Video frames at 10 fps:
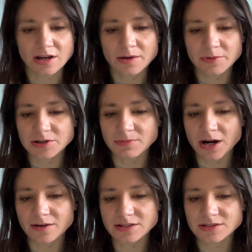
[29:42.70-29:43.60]
But
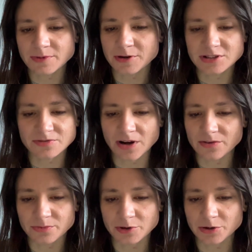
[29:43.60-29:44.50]
Amara's spirit is far
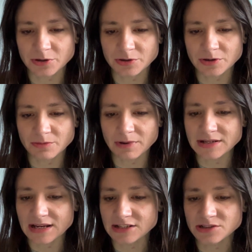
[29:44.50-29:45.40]
from broken. By
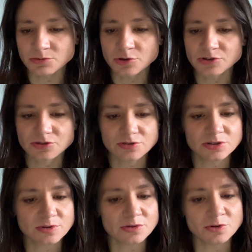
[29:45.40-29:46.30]
day, she walks the
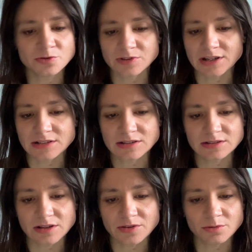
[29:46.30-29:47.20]
streets with the Wolf
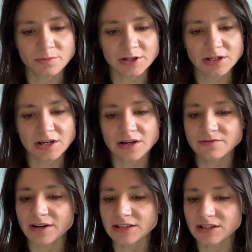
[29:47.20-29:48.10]
Den's other women,
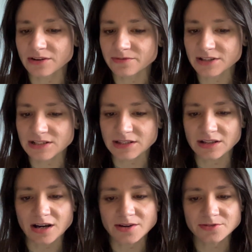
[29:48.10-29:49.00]
finding comfort in the
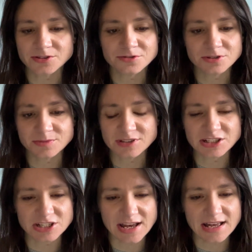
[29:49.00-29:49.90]
laughter and dreams they
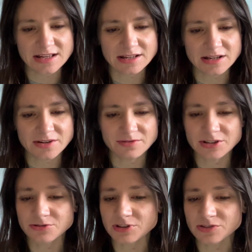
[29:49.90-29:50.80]
share. For the
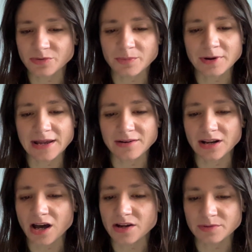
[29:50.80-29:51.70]
streets of Pompeii are
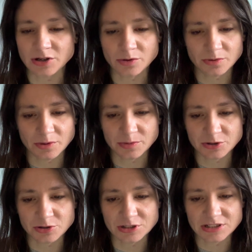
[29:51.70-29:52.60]
alive and of
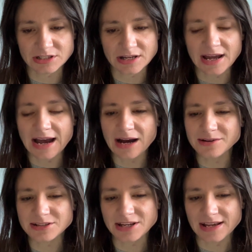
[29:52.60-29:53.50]
opportunity.
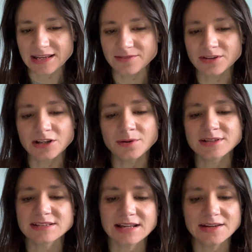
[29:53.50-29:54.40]
Out here, even the
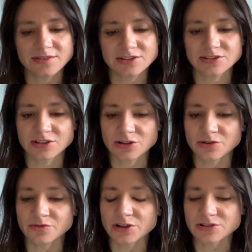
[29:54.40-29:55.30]
lowest slave can secure
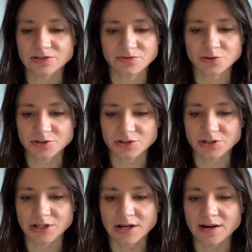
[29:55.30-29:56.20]
a versatile
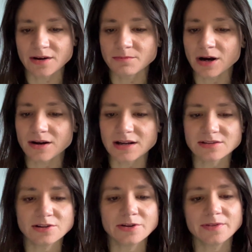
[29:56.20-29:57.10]
fortune, and Mara has
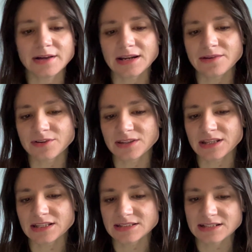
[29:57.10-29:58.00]
learnt that everything
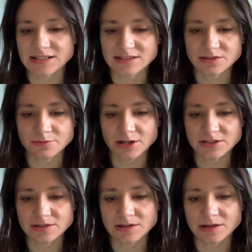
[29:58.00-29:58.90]
in the city has its
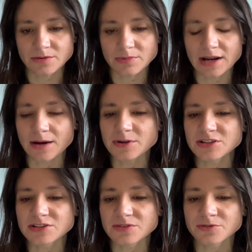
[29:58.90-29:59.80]
price. But how much
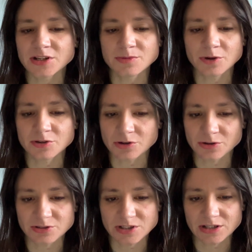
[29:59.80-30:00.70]
is her freedom going to
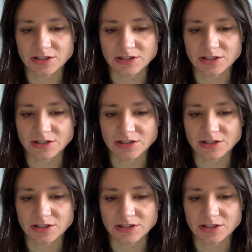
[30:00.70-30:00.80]
cost her?